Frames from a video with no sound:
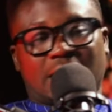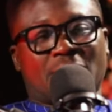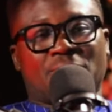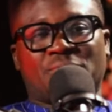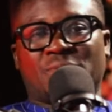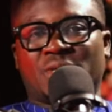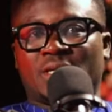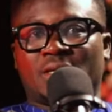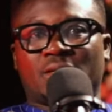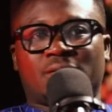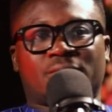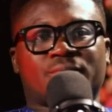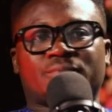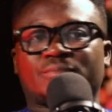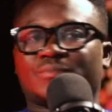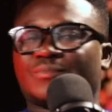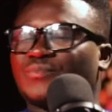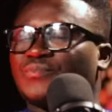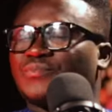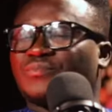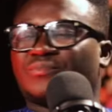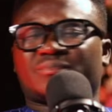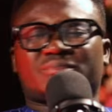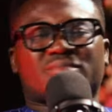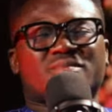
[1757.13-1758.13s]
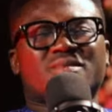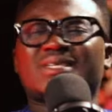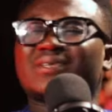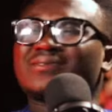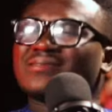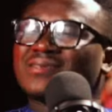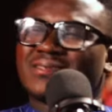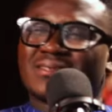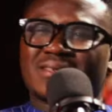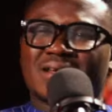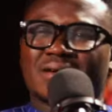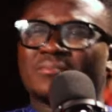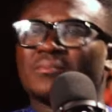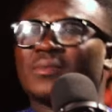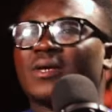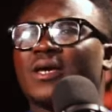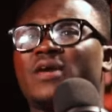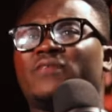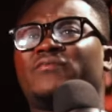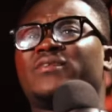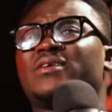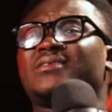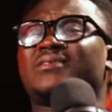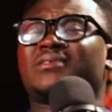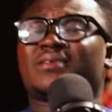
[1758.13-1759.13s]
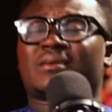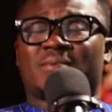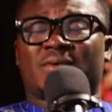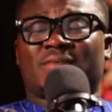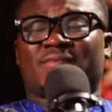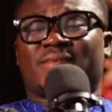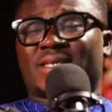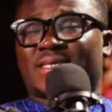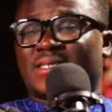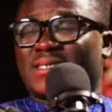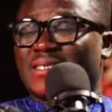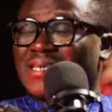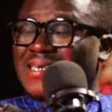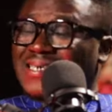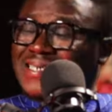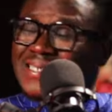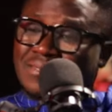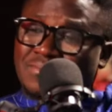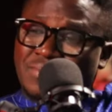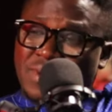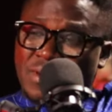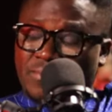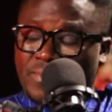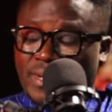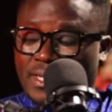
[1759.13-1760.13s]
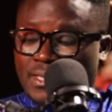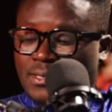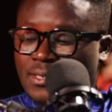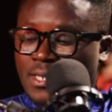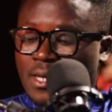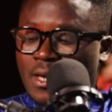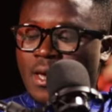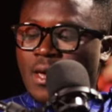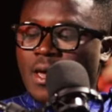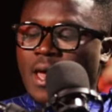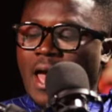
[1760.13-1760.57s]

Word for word: I mean, some even some of the church members,